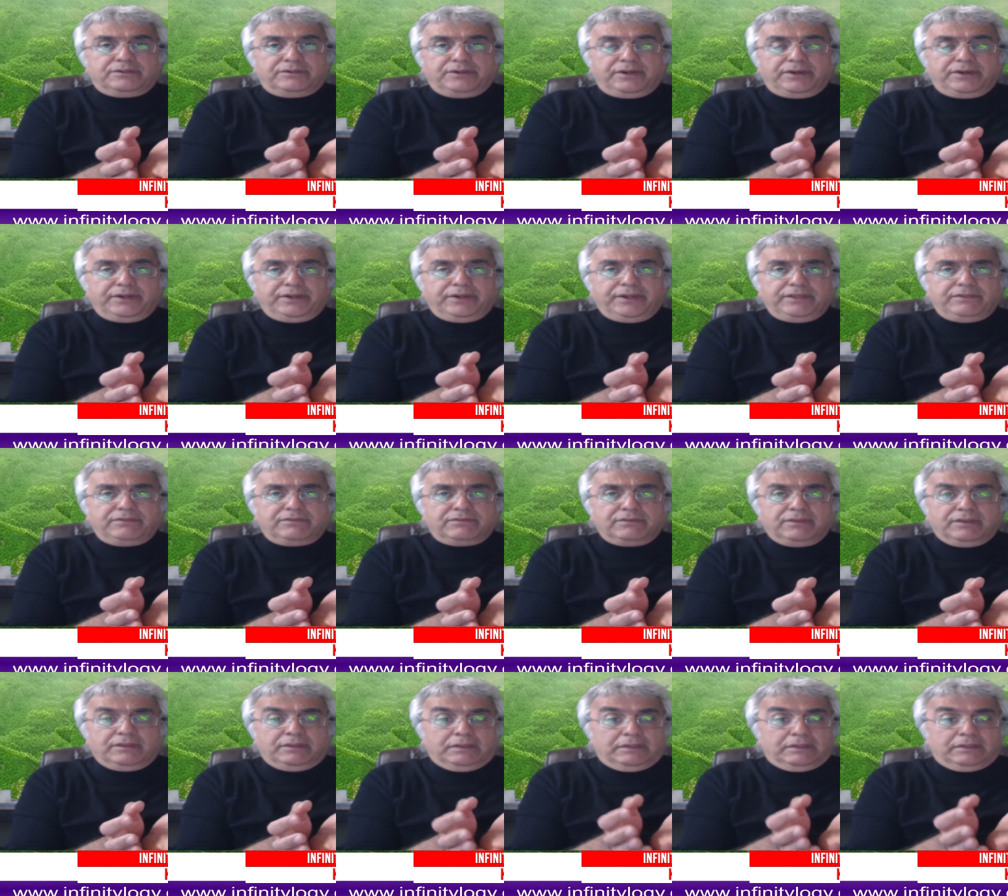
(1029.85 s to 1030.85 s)
right,
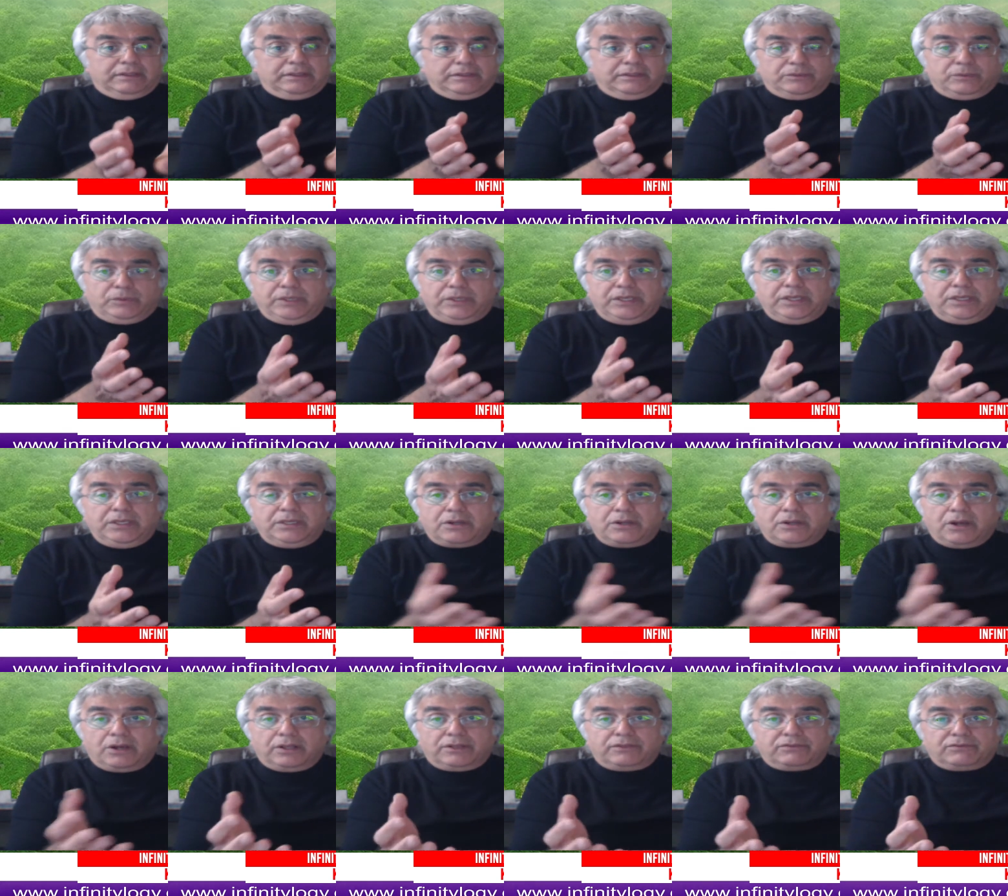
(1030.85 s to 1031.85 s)
we
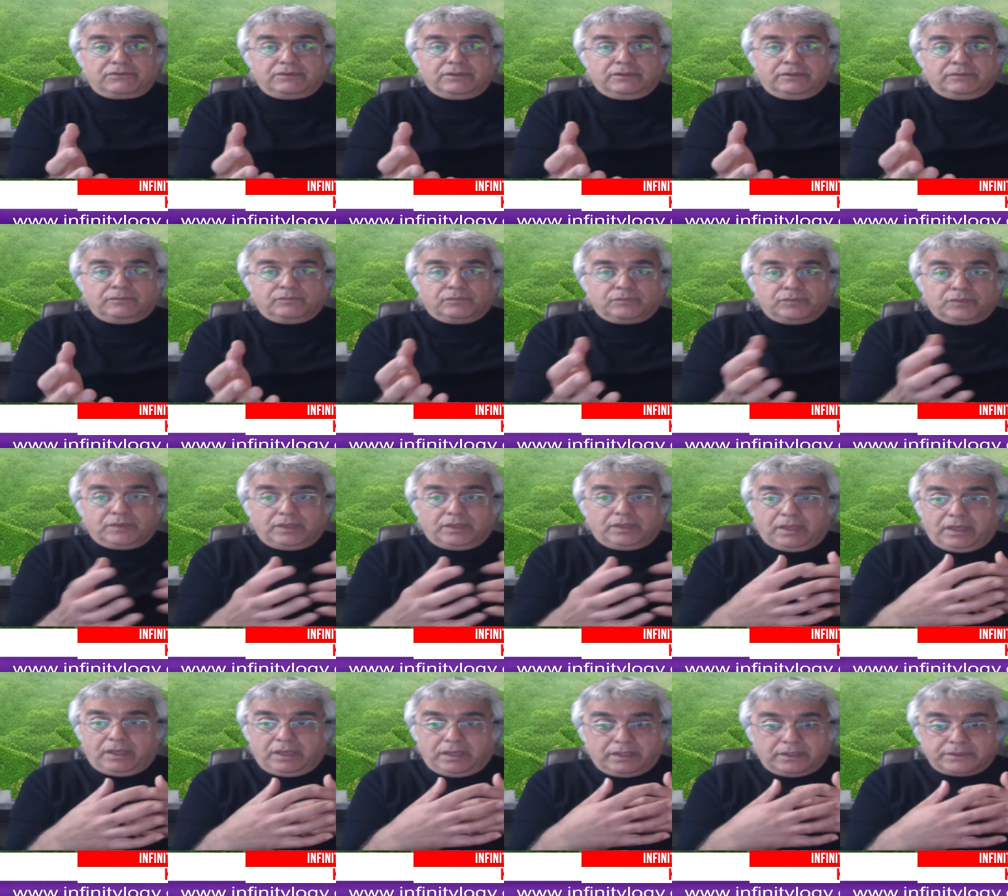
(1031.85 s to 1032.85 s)
got
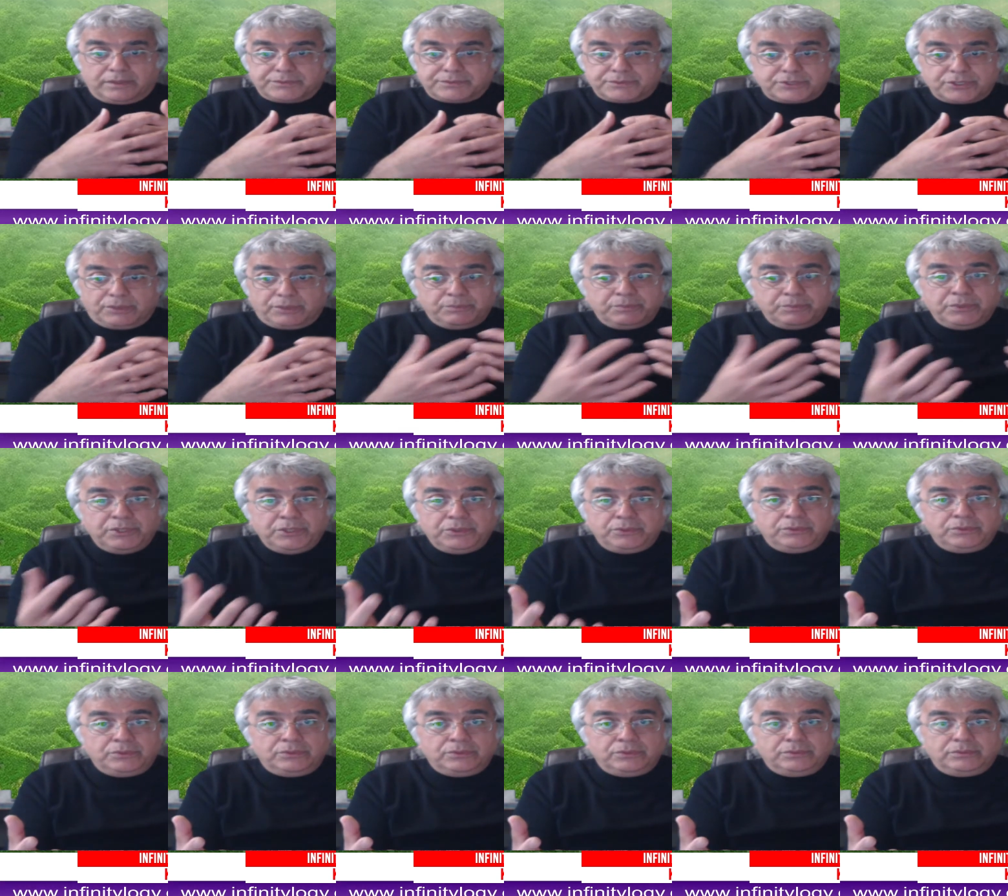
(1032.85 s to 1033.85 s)
uh, some
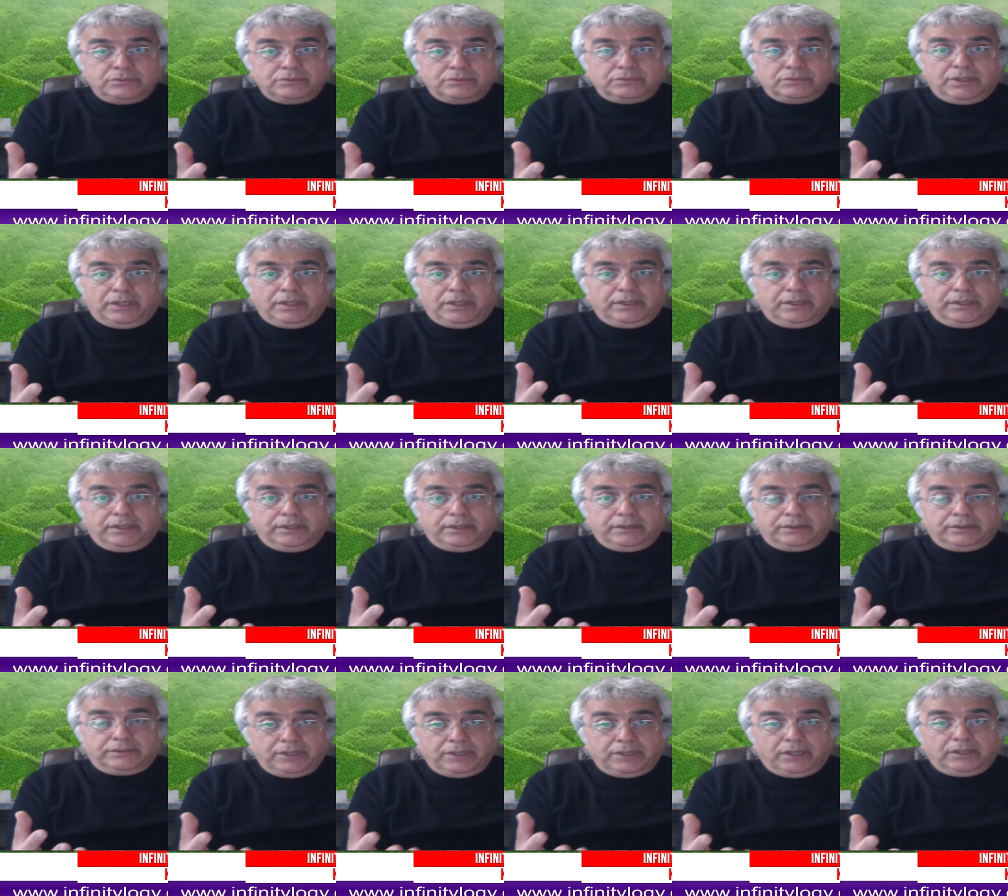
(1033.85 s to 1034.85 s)
new
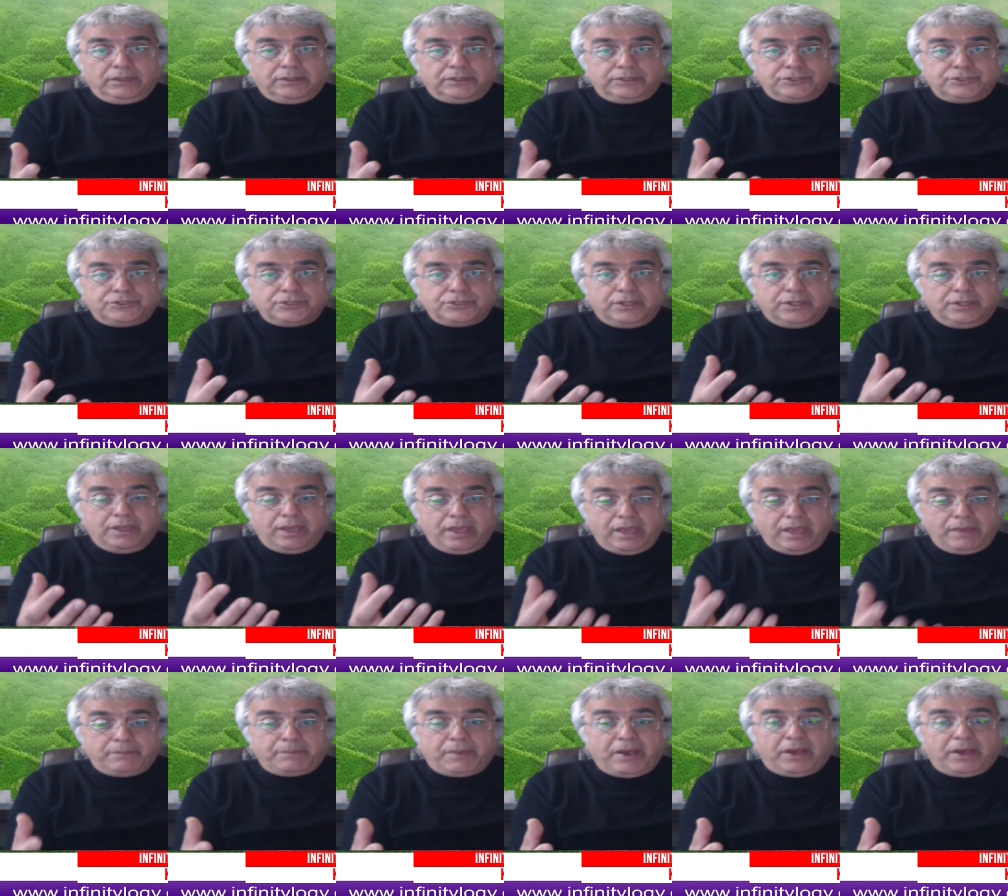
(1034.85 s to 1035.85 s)
uh, knowledge
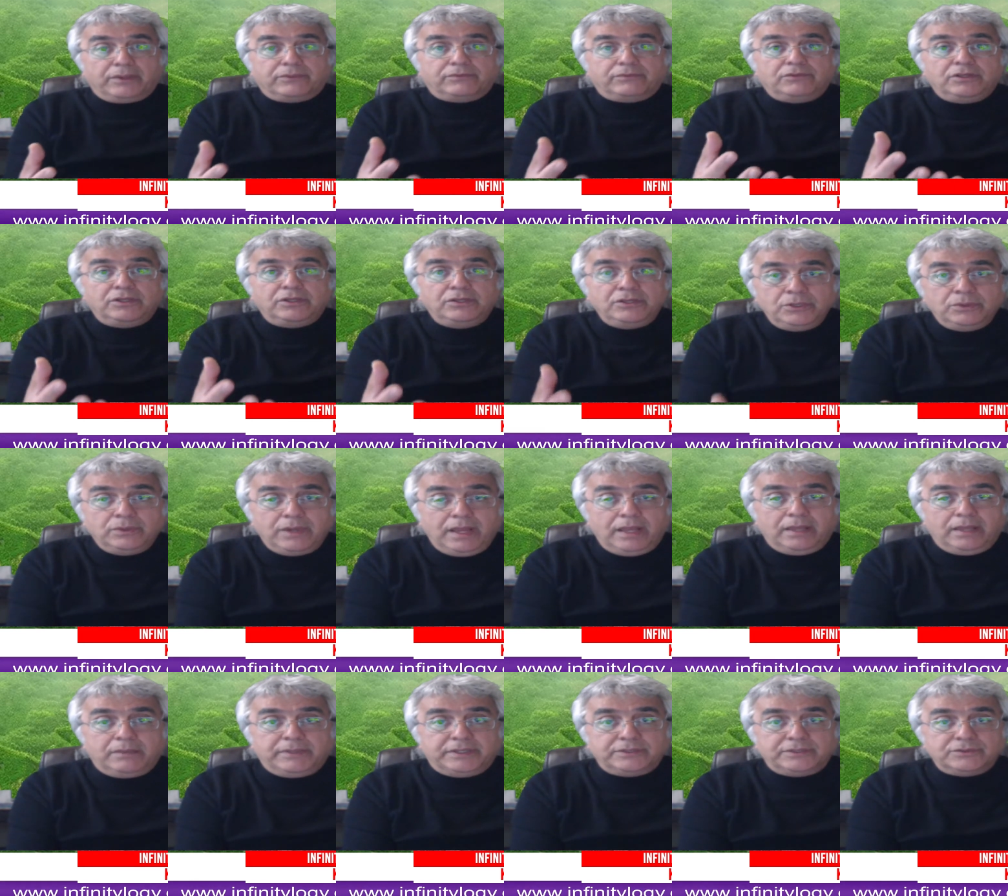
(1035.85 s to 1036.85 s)
about the new
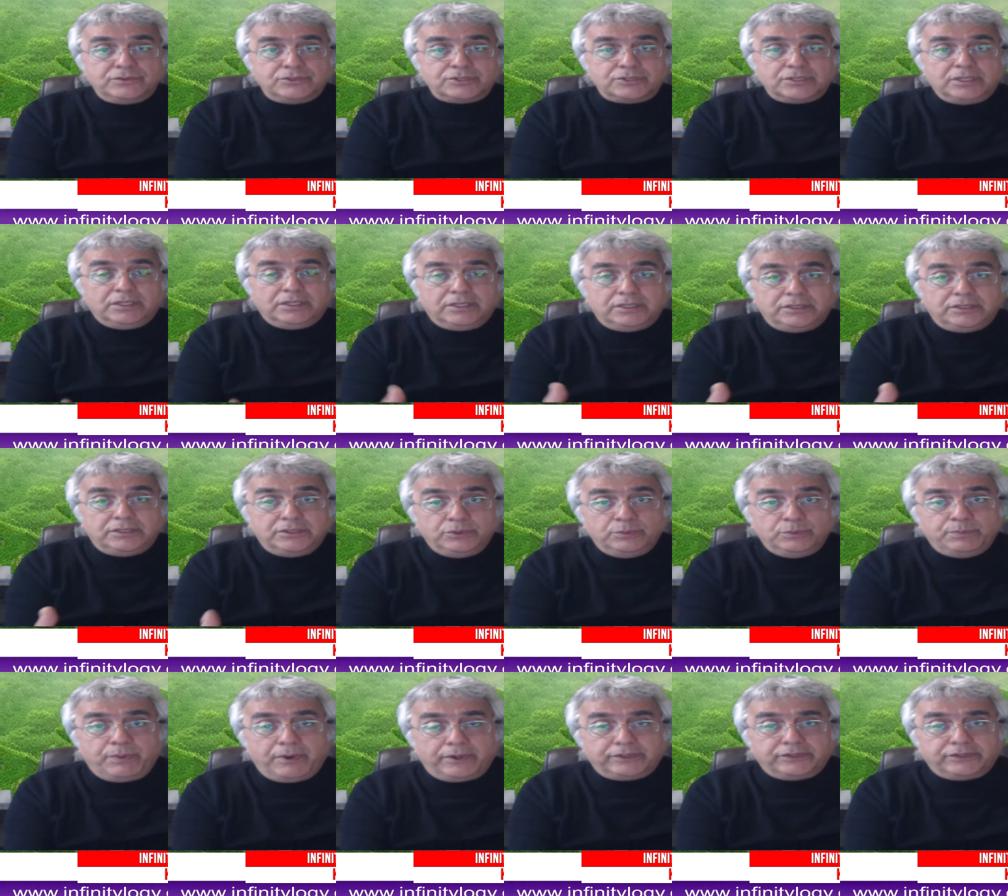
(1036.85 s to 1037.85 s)
elements, the new
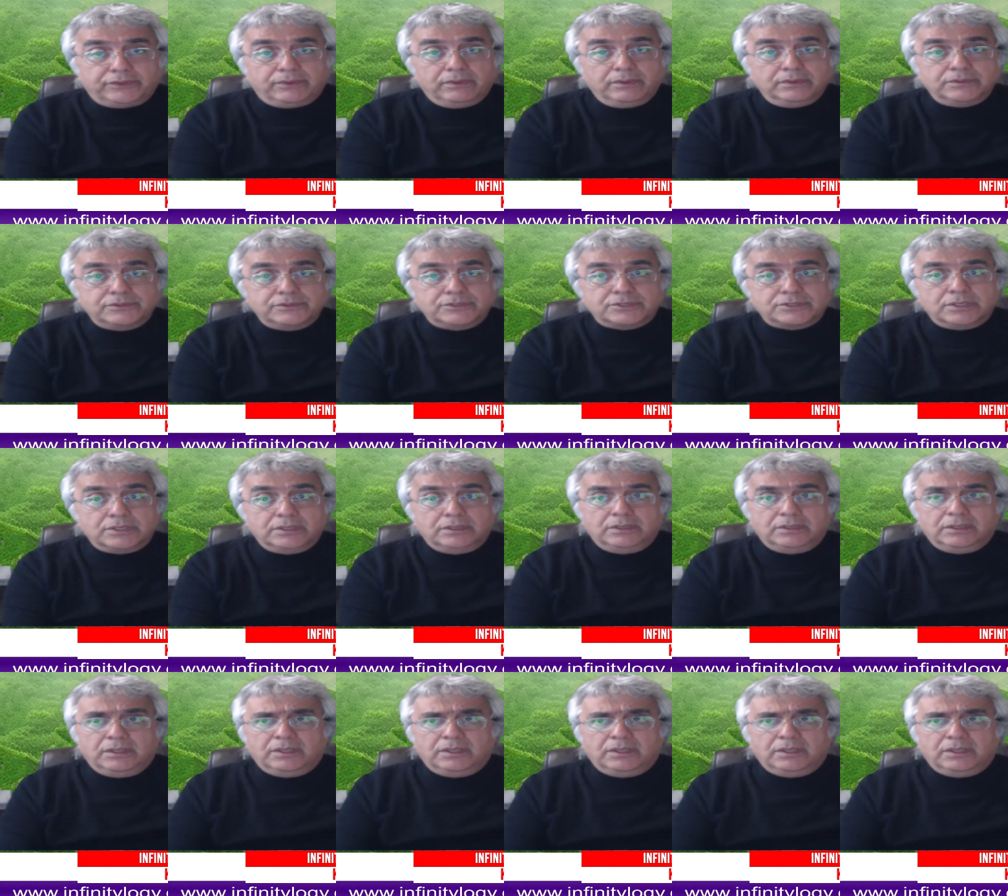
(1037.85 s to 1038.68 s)
particles.